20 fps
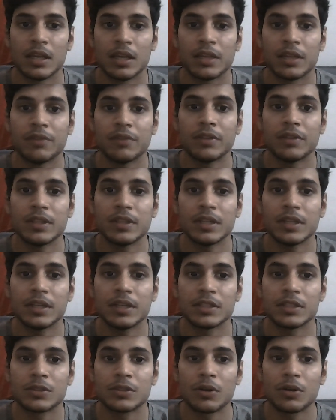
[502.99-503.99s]
Given their
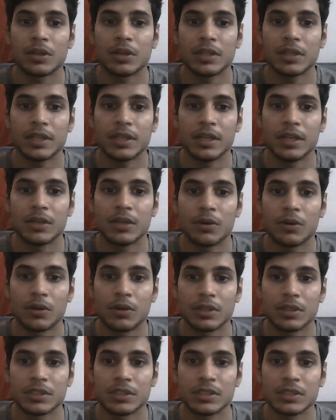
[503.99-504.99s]
distorted guilt
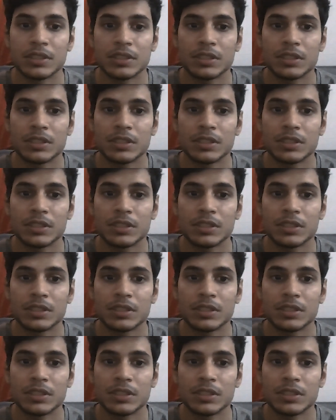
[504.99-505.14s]
cognition,